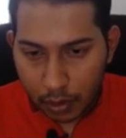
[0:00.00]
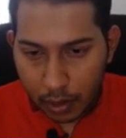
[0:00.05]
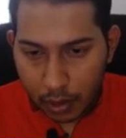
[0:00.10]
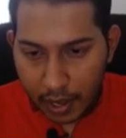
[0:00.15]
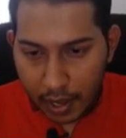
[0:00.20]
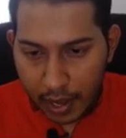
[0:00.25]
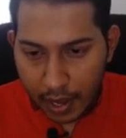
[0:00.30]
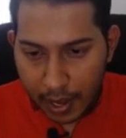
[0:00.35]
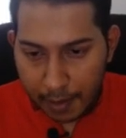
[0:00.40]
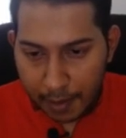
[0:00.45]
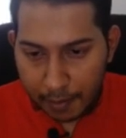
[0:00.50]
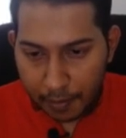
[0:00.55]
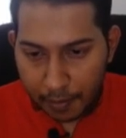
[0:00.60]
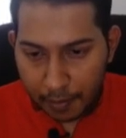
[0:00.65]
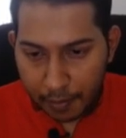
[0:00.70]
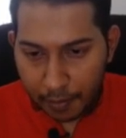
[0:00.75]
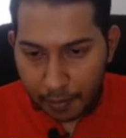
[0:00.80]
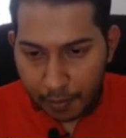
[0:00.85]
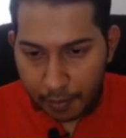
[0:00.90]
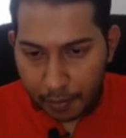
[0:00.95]
m
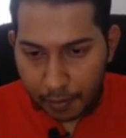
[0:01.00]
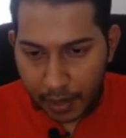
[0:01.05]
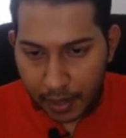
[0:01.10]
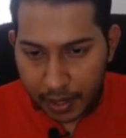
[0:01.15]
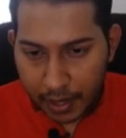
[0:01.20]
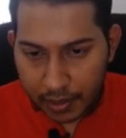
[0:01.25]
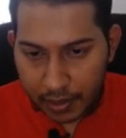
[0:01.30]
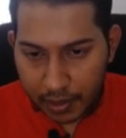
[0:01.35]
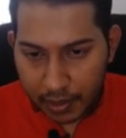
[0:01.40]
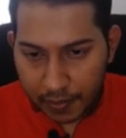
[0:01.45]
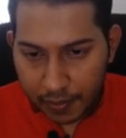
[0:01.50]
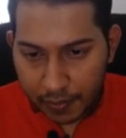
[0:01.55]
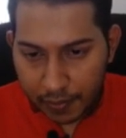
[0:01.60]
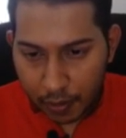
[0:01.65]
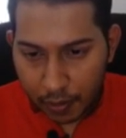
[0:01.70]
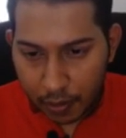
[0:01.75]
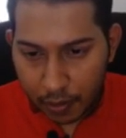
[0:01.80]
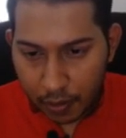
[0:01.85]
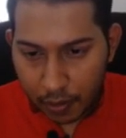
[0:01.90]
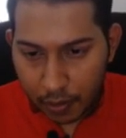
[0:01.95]
minus
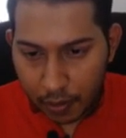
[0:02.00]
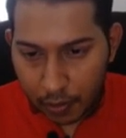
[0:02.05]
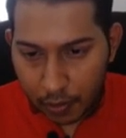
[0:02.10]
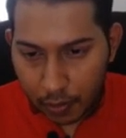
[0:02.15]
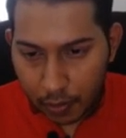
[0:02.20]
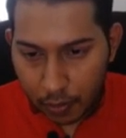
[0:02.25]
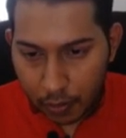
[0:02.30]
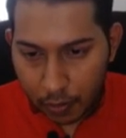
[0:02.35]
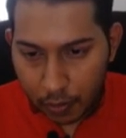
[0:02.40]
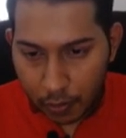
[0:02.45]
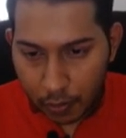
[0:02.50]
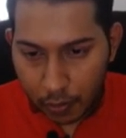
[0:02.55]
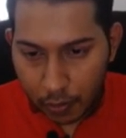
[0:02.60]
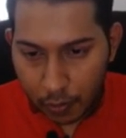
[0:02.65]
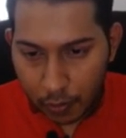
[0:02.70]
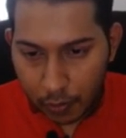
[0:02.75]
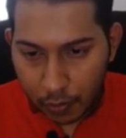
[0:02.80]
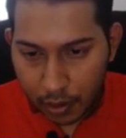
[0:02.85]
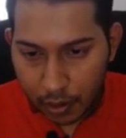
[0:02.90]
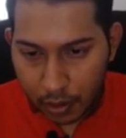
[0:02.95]
4
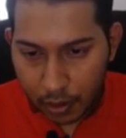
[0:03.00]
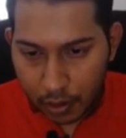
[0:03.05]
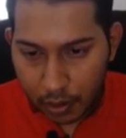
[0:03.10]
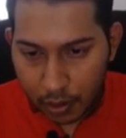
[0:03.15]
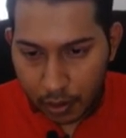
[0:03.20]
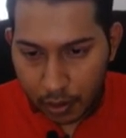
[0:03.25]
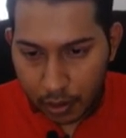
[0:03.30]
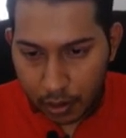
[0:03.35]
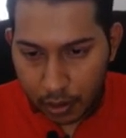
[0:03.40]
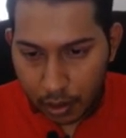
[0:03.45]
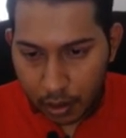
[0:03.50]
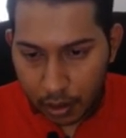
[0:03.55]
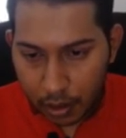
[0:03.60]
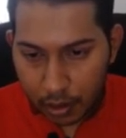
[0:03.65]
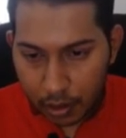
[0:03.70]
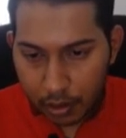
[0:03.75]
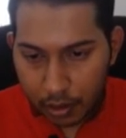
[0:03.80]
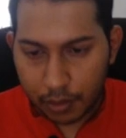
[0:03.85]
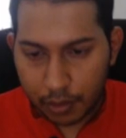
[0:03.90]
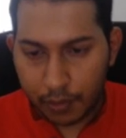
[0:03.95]
over
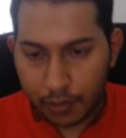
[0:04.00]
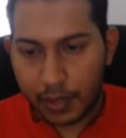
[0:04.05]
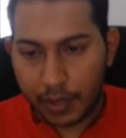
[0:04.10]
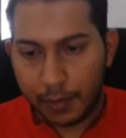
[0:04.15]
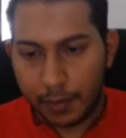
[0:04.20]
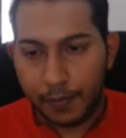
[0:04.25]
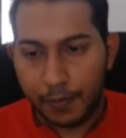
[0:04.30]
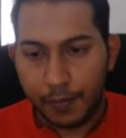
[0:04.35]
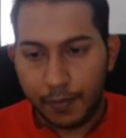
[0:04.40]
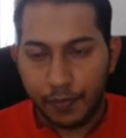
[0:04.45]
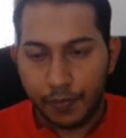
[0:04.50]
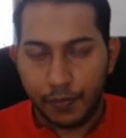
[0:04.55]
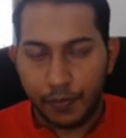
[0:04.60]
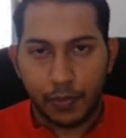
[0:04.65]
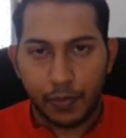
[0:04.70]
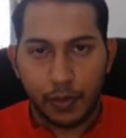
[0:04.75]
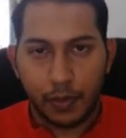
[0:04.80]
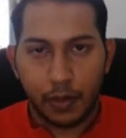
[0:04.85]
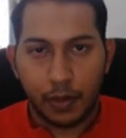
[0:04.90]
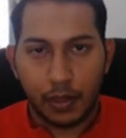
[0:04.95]
3.
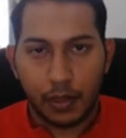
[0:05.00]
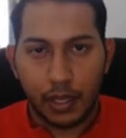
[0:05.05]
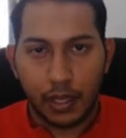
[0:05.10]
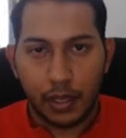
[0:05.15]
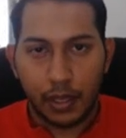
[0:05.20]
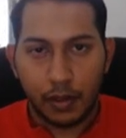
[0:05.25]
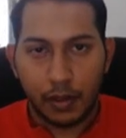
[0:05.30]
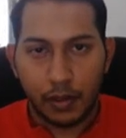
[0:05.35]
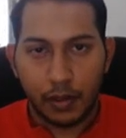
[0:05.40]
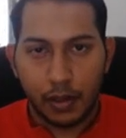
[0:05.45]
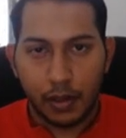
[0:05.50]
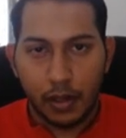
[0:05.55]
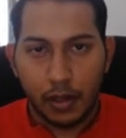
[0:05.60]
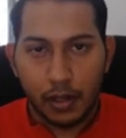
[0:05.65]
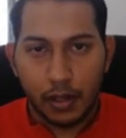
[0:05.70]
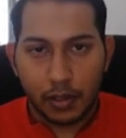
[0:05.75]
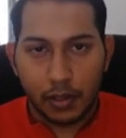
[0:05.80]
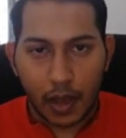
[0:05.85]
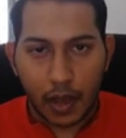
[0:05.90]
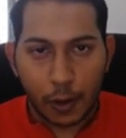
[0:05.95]
Okay,
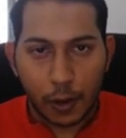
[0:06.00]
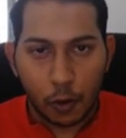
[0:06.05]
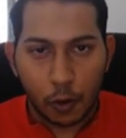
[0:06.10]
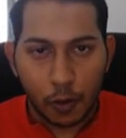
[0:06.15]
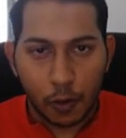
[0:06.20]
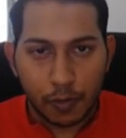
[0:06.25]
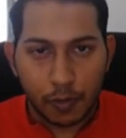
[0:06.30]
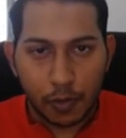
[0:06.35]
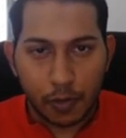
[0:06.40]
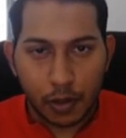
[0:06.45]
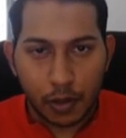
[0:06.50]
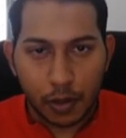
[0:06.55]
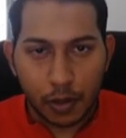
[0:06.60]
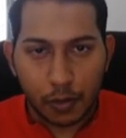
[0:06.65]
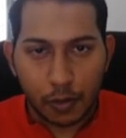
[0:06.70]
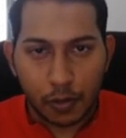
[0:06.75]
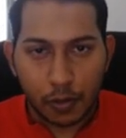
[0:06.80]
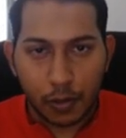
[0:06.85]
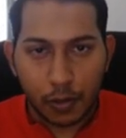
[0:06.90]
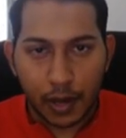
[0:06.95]
so I hope you
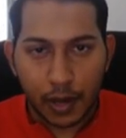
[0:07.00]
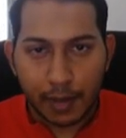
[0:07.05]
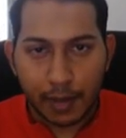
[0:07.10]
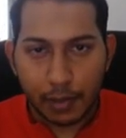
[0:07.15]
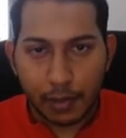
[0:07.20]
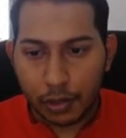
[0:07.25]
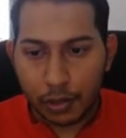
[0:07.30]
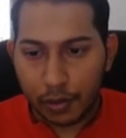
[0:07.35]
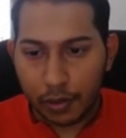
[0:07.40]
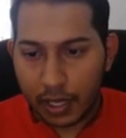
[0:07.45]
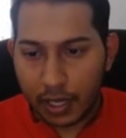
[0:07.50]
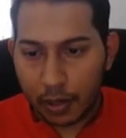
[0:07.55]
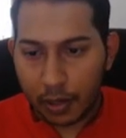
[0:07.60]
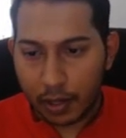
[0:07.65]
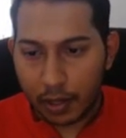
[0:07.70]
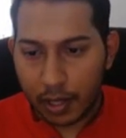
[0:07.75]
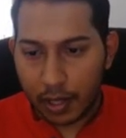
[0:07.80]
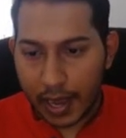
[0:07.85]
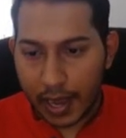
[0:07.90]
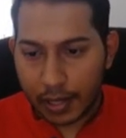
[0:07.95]
could able to recall
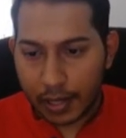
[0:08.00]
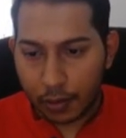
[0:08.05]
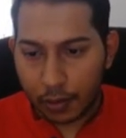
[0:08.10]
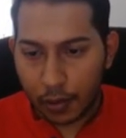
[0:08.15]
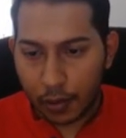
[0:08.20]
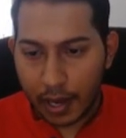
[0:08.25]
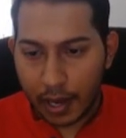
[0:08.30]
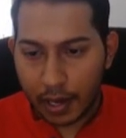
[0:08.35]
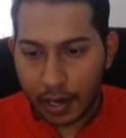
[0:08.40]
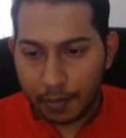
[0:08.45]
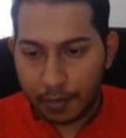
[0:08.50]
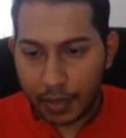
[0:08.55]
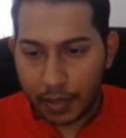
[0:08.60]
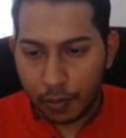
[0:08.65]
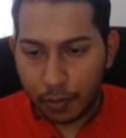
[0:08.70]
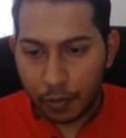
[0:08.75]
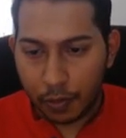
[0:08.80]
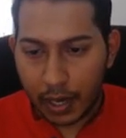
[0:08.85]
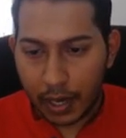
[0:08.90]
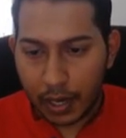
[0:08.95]
the SOR and
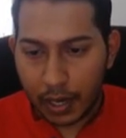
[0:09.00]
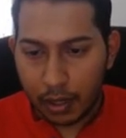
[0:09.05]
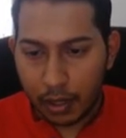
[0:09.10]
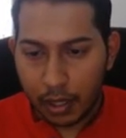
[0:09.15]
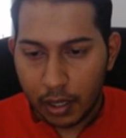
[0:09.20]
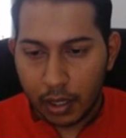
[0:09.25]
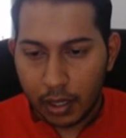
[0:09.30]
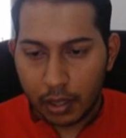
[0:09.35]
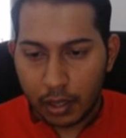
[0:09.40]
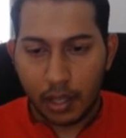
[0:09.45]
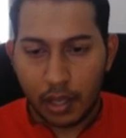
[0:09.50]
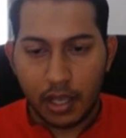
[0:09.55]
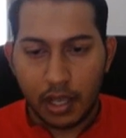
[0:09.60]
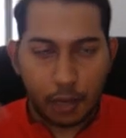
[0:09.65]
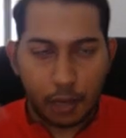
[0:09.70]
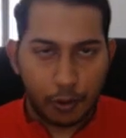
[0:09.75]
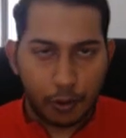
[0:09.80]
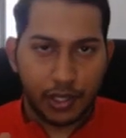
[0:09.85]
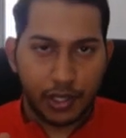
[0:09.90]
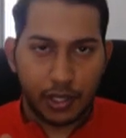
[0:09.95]
POR, the
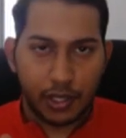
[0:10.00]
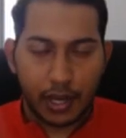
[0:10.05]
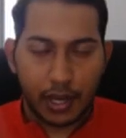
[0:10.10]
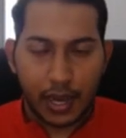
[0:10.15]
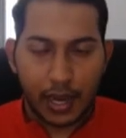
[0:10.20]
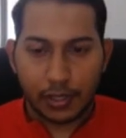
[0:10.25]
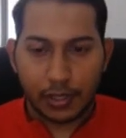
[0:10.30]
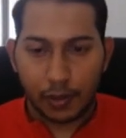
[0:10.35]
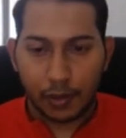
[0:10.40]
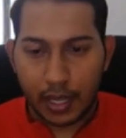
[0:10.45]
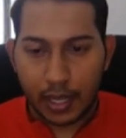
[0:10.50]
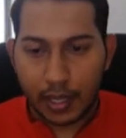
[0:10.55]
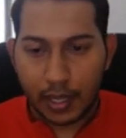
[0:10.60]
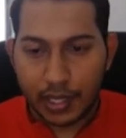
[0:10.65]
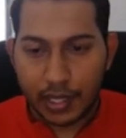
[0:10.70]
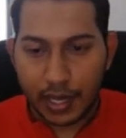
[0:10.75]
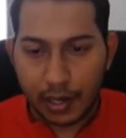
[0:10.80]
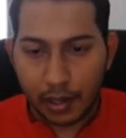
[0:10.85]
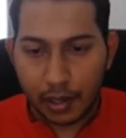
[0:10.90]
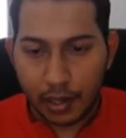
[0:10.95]
equation, guys. Okay, the
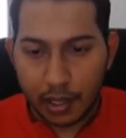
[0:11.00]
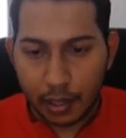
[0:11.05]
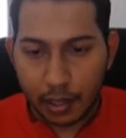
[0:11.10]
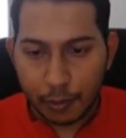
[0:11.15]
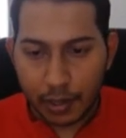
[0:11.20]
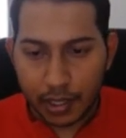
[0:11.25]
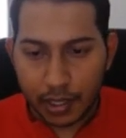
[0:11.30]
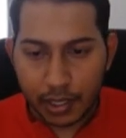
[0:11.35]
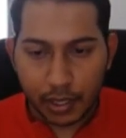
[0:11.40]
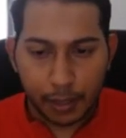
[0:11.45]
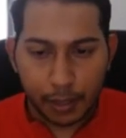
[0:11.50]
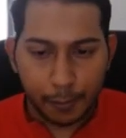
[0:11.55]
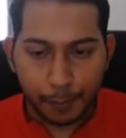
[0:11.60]
general equation,